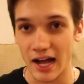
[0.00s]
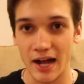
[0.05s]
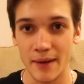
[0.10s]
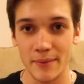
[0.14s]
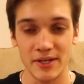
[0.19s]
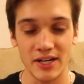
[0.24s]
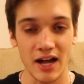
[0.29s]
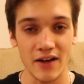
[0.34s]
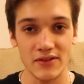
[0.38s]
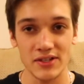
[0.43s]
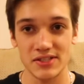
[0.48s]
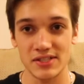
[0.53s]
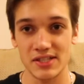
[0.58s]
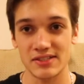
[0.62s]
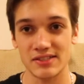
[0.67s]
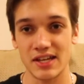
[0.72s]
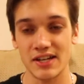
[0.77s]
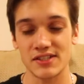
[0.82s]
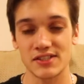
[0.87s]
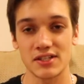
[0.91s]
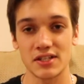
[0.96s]
I mean, obviously it's
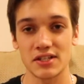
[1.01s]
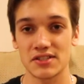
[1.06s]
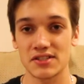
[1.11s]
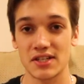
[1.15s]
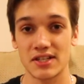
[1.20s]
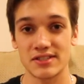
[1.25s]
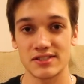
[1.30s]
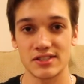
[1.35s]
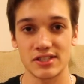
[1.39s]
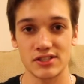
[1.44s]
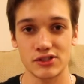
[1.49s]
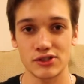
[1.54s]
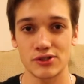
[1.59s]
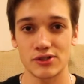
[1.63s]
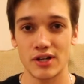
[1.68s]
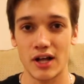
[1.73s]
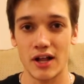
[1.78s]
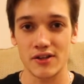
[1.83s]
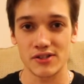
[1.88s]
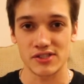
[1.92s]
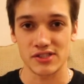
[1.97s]
not as good as, like, a
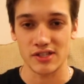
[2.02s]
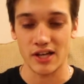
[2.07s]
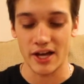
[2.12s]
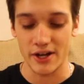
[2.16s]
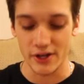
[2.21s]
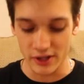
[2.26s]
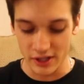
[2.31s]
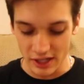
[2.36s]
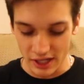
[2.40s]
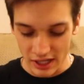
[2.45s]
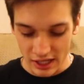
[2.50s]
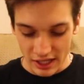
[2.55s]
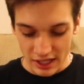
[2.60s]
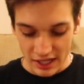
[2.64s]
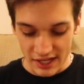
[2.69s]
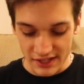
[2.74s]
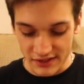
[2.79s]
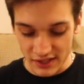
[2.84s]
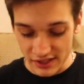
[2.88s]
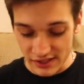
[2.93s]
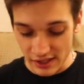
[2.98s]
$600 slider.
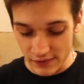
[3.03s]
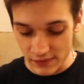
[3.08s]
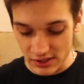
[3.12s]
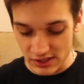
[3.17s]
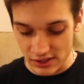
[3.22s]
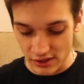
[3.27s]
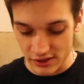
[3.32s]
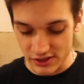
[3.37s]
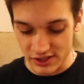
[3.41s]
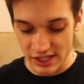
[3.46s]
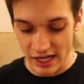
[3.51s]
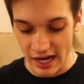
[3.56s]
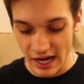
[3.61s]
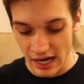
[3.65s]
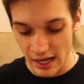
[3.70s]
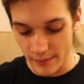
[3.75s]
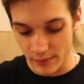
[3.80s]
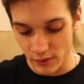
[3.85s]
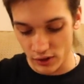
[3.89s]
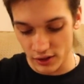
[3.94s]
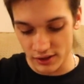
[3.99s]
It does have this little
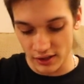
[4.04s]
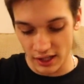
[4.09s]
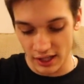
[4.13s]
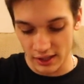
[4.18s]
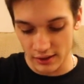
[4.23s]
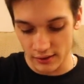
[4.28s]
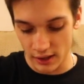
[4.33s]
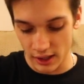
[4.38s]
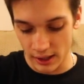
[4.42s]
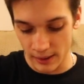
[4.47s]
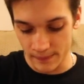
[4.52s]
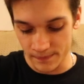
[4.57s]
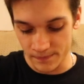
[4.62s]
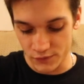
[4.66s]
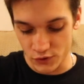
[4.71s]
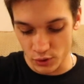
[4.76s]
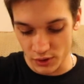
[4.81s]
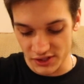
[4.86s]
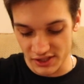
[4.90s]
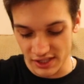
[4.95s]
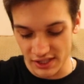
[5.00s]
tab or like
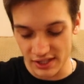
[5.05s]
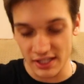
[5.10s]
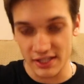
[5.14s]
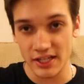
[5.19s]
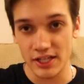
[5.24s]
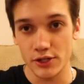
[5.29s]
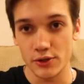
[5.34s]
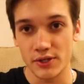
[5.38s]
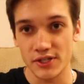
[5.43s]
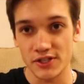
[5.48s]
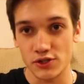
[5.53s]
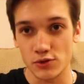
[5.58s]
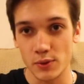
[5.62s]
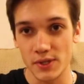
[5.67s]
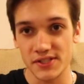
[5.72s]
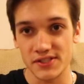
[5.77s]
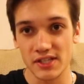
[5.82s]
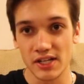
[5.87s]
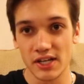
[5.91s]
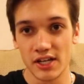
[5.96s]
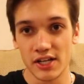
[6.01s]
twisty thing that you can
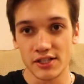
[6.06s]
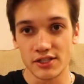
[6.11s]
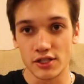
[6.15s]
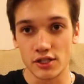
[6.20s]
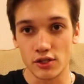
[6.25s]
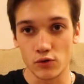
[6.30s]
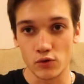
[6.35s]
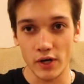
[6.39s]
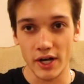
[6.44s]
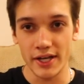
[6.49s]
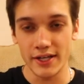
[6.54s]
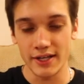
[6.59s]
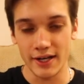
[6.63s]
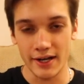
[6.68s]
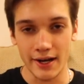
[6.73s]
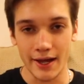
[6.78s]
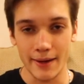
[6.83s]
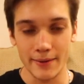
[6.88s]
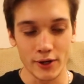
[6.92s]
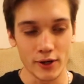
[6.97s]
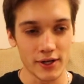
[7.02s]
twist to the right, and
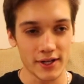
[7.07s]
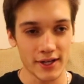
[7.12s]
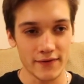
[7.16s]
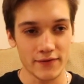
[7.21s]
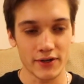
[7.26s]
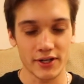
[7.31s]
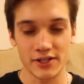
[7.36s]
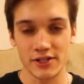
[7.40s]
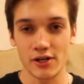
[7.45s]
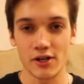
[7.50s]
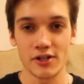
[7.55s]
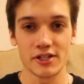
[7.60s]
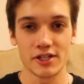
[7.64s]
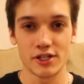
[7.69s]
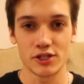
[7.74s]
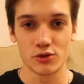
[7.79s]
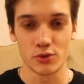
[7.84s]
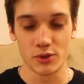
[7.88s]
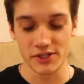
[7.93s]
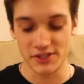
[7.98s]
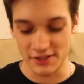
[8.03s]
I know I freaking called it a
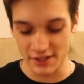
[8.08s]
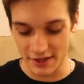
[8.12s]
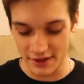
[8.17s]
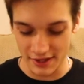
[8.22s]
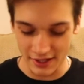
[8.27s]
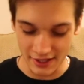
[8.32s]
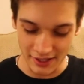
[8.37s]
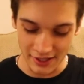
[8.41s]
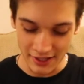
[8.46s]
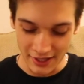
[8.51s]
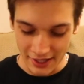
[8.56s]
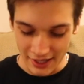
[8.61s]
twisty thing.